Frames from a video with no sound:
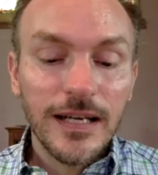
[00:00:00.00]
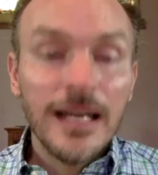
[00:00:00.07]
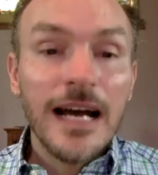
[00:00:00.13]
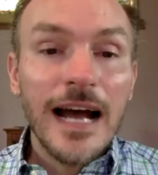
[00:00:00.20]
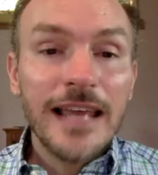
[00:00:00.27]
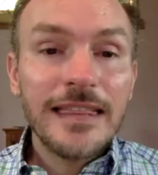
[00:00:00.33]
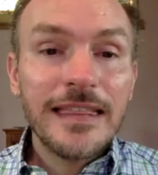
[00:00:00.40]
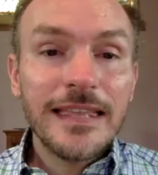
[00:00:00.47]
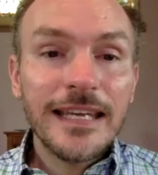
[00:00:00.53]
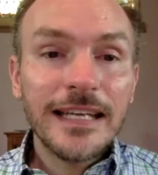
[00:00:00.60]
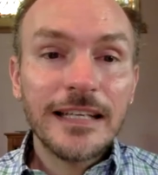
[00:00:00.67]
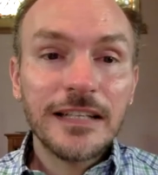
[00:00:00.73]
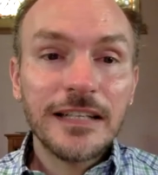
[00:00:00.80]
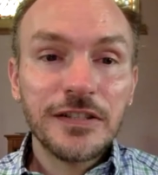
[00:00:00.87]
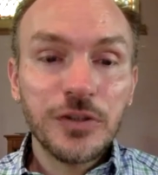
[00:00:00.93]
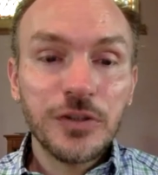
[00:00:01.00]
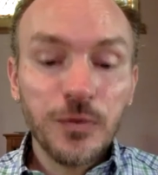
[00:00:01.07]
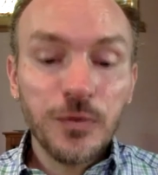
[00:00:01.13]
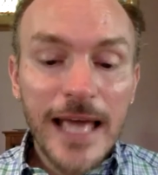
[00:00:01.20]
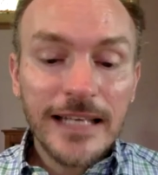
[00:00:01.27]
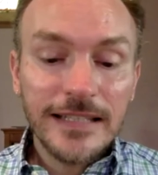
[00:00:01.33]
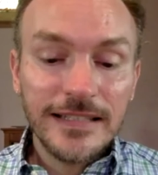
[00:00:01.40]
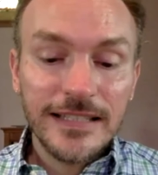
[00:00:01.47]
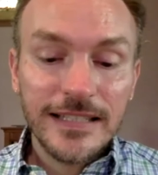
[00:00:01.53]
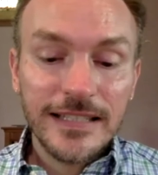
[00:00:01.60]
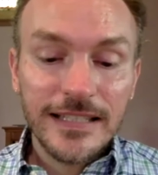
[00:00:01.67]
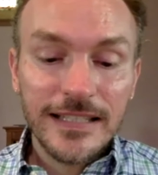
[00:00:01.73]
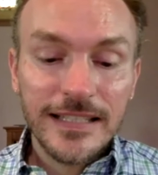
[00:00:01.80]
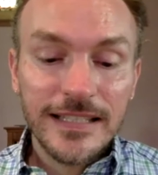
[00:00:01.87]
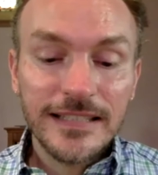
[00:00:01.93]
I think
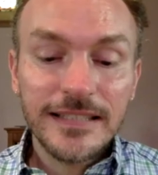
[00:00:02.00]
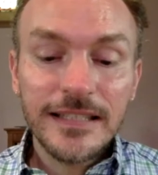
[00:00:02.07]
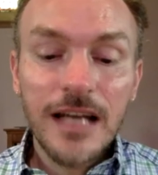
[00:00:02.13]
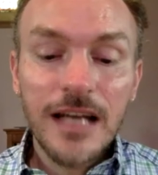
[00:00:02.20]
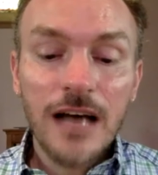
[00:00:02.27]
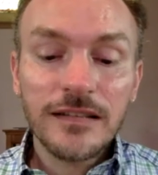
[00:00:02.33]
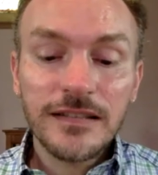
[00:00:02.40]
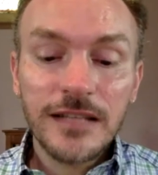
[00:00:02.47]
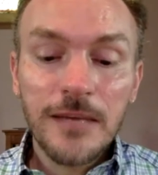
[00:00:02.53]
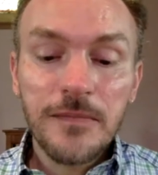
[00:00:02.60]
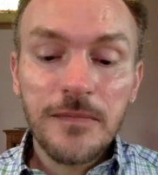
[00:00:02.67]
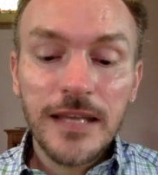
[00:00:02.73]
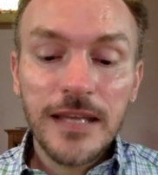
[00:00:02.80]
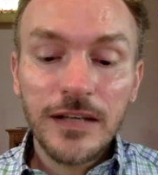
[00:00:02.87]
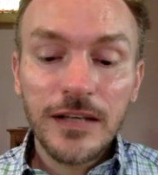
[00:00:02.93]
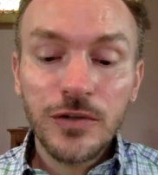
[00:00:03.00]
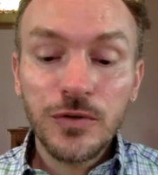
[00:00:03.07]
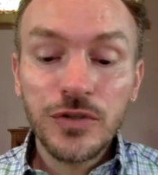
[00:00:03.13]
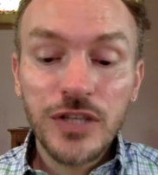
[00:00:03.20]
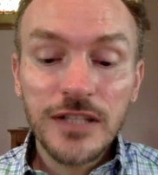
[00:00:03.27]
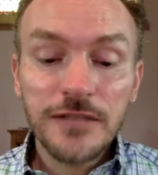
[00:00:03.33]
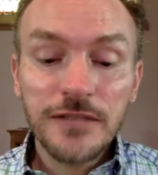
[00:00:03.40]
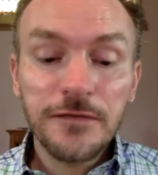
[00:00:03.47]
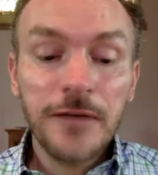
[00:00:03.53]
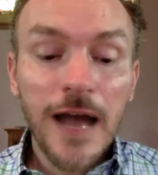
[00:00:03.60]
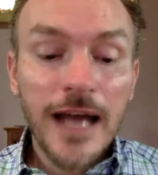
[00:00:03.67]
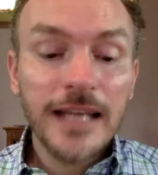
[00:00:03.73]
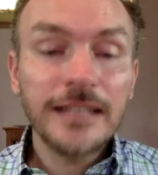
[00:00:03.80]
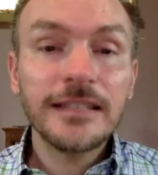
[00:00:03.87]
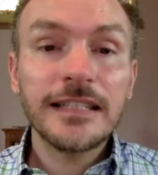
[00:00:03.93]
serenity is not something you just
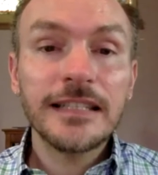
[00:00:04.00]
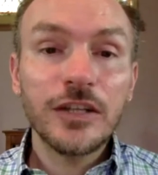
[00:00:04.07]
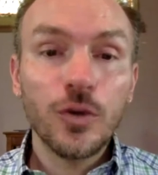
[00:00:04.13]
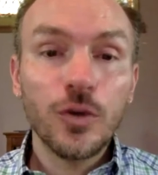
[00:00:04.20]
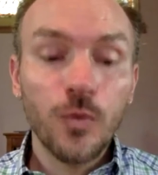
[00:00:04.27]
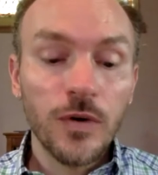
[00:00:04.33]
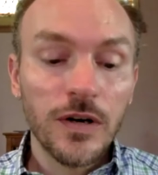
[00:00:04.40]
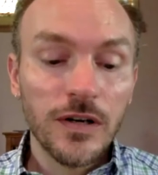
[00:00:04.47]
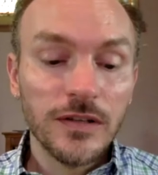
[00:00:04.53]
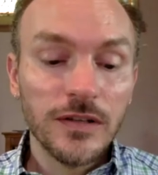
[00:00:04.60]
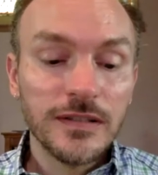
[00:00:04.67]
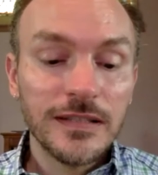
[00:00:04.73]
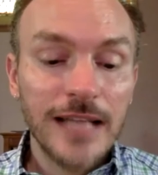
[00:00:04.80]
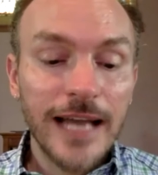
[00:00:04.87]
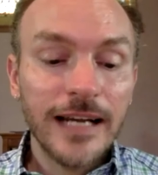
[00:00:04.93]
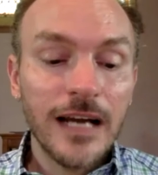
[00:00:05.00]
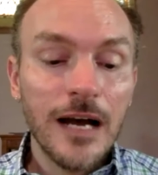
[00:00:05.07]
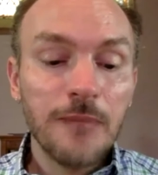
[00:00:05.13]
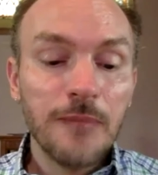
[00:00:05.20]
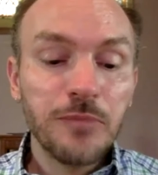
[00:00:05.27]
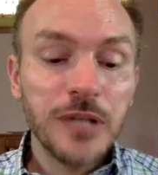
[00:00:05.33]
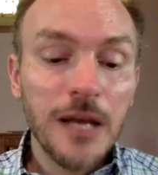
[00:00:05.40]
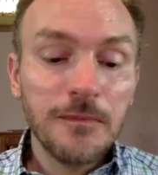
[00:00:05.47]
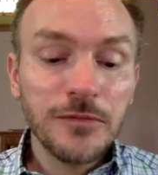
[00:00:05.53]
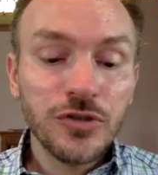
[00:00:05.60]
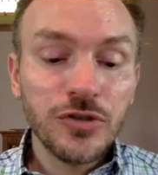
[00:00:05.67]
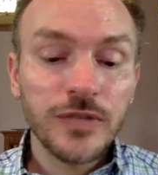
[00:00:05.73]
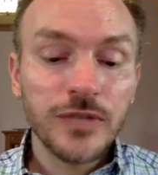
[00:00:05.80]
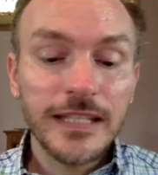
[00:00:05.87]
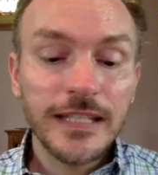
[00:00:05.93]
find in the world like a plum
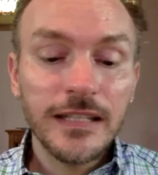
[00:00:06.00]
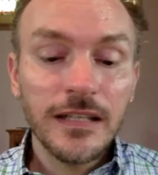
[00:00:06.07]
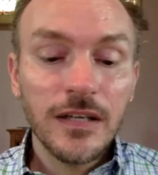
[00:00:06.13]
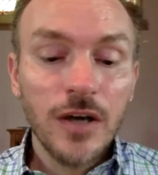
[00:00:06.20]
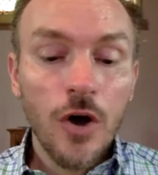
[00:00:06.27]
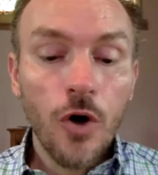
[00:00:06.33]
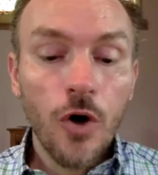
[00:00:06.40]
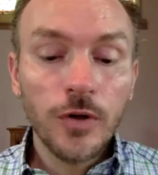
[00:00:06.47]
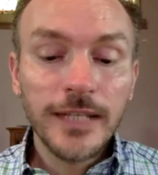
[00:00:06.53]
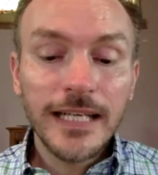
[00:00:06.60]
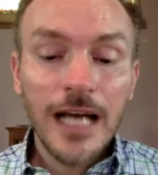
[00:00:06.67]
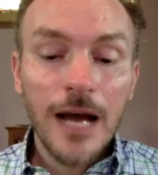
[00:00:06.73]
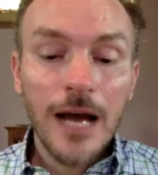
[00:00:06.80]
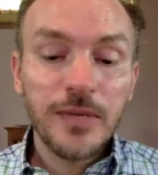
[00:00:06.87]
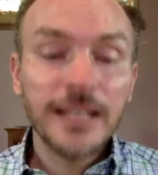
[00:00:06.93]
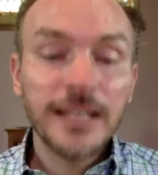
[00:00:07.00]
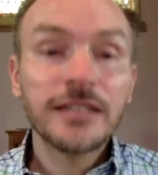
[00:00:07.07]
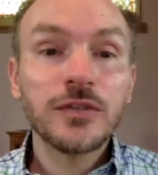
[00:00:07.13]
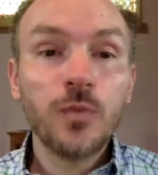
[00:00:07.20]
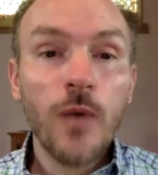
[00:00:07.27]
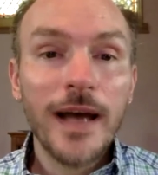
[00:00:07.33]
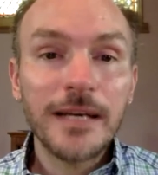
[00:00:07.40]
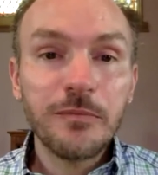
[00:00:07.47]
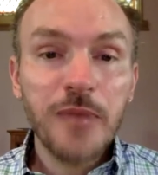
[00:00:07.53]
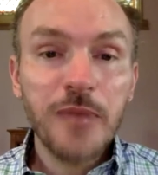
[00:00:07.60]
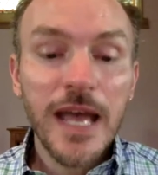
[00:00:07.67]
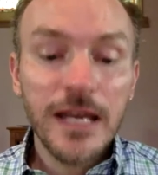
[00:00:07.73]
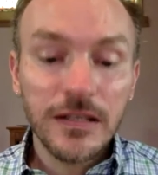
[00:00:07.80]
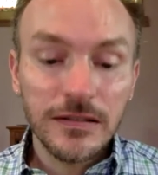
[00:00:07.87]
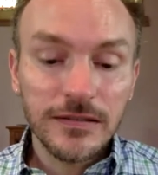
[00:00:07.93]
tree holding up its white
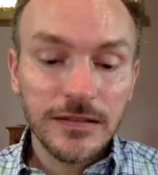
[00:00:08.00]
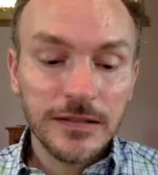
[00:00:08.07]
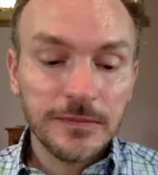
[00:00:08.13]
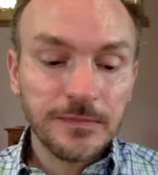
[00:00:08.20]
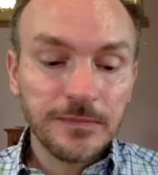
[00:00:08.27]
petals.